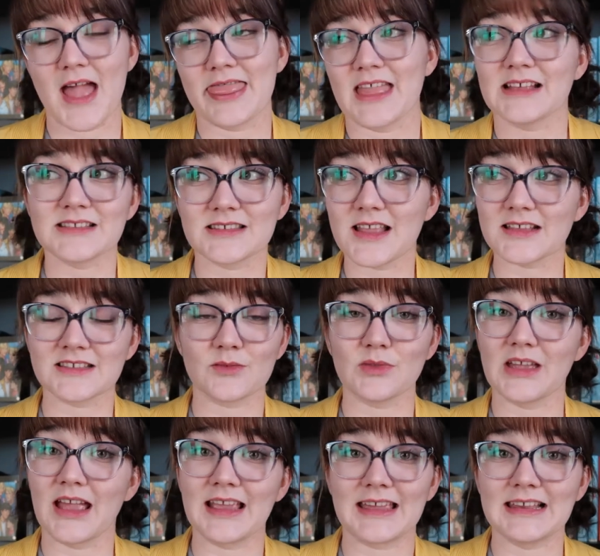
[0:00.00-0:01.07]
and that's not
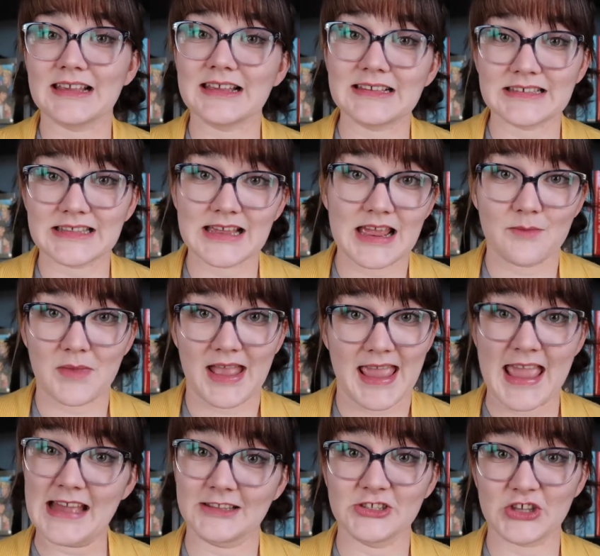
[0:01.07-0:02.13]
something I can easily get my
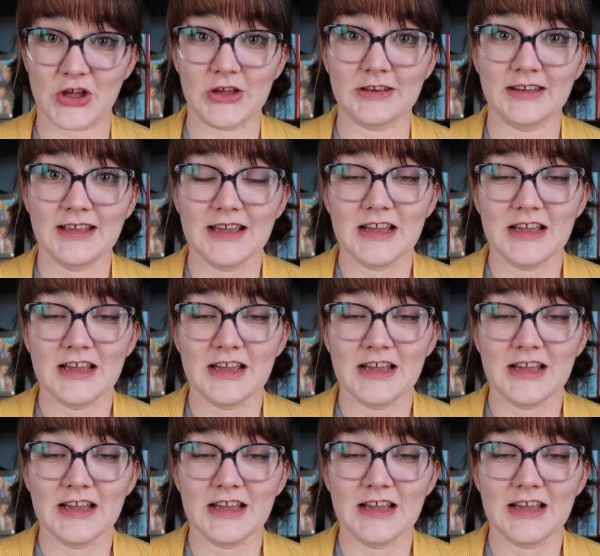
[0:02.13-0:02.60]
hands on.